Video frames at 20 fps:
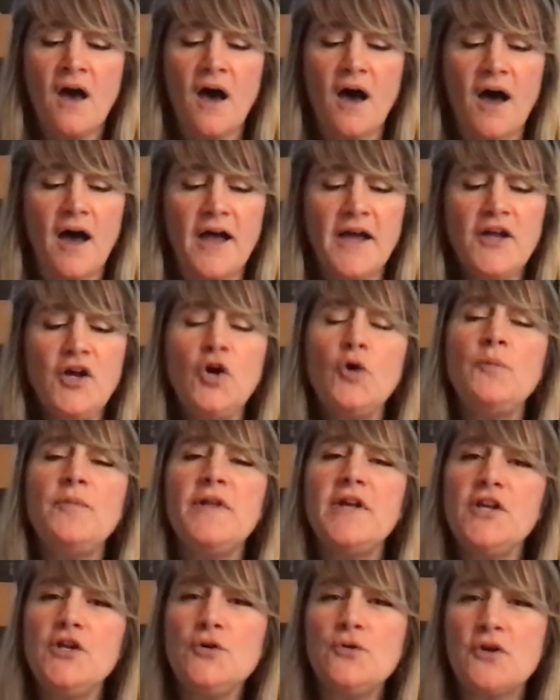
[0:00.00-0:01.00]
I hope
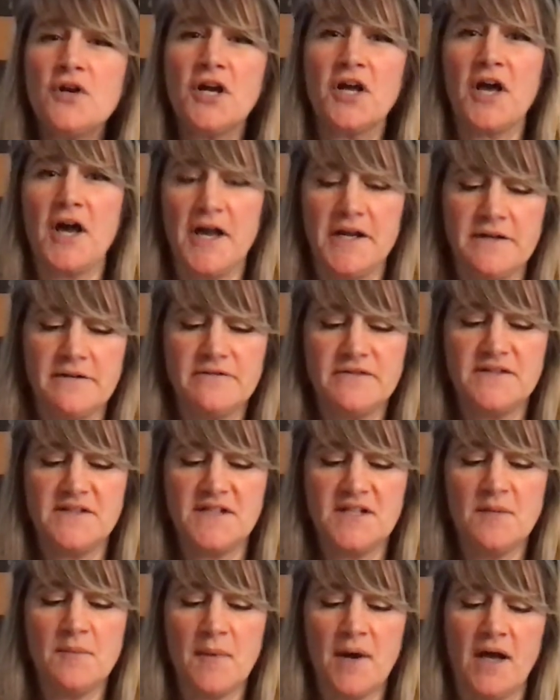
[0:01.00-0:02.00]
that you can kind of
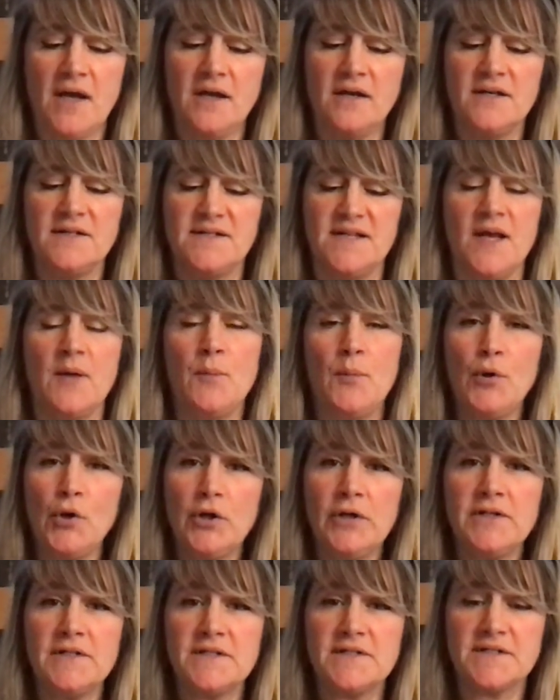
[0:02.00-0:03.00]
see my
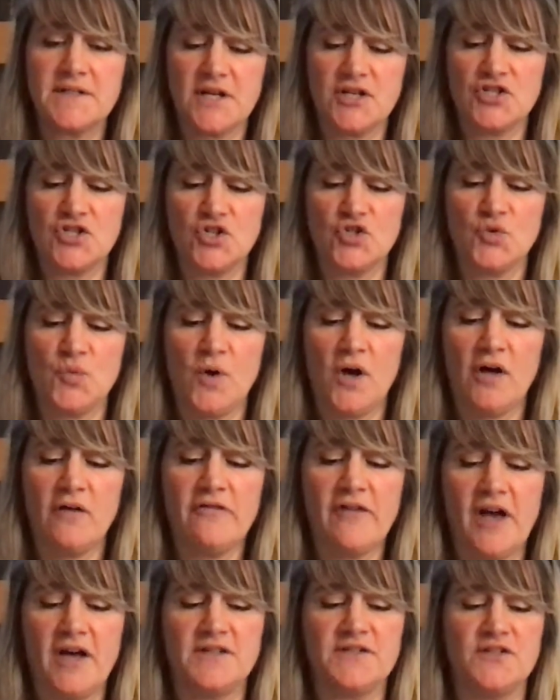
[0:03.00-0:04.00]
example in discussion
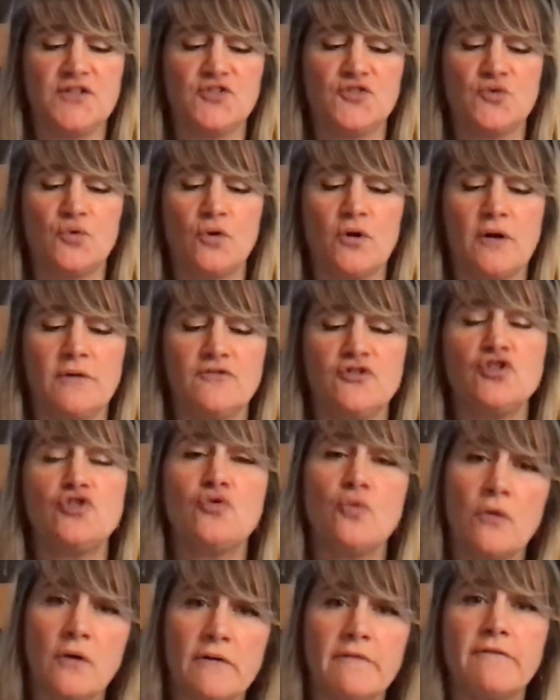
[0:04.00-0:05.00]
12 as a sort of
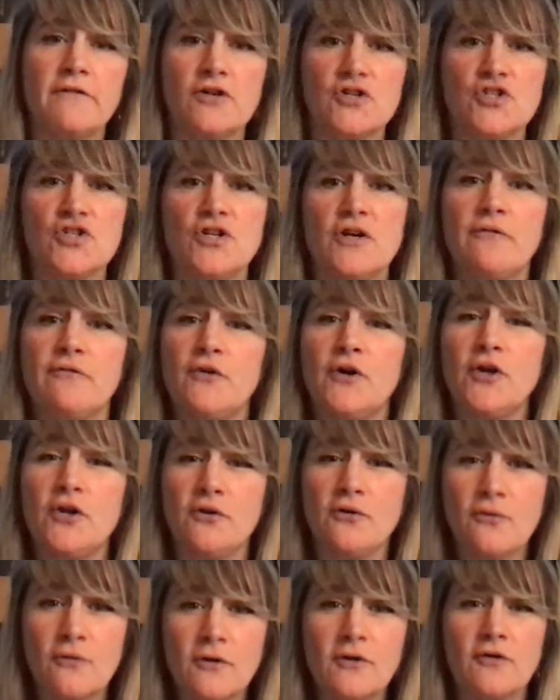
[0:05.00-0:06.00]
short version of what
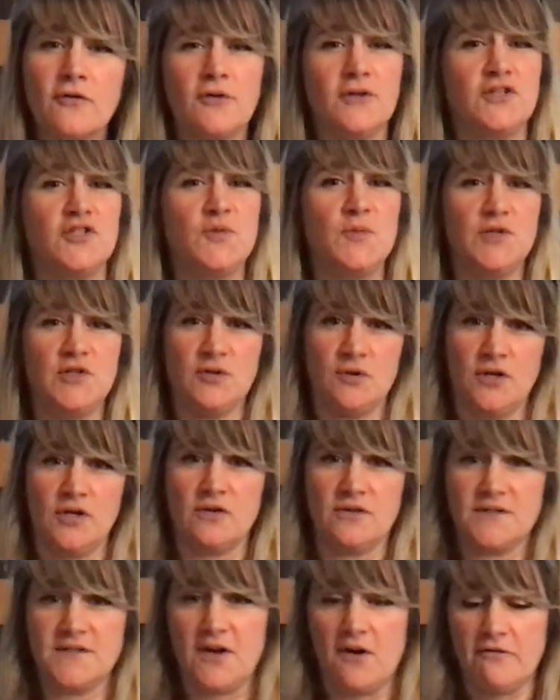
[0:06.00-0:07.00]
you're going to be doing
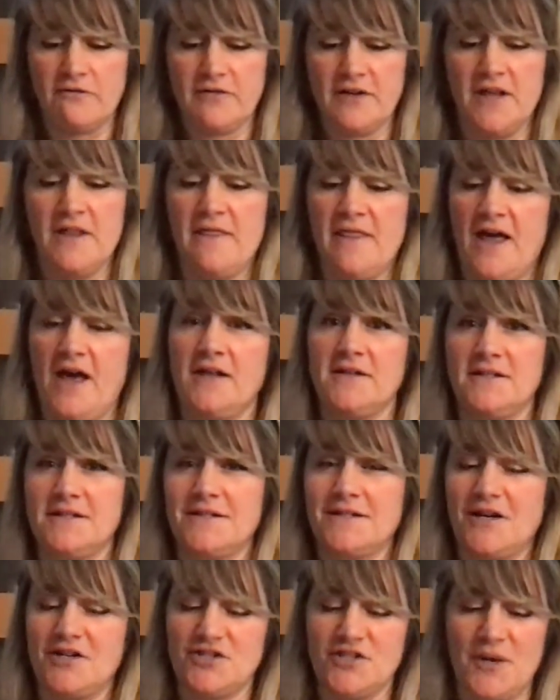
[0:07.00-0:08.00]
yourself in that
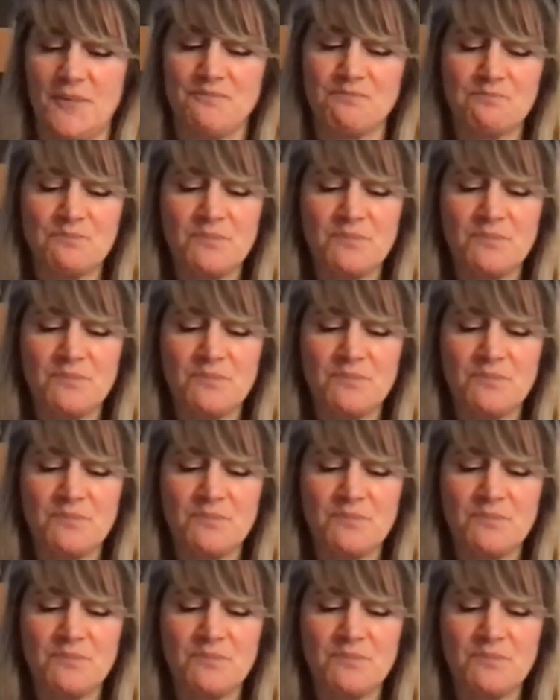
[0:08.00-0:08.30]
discussion.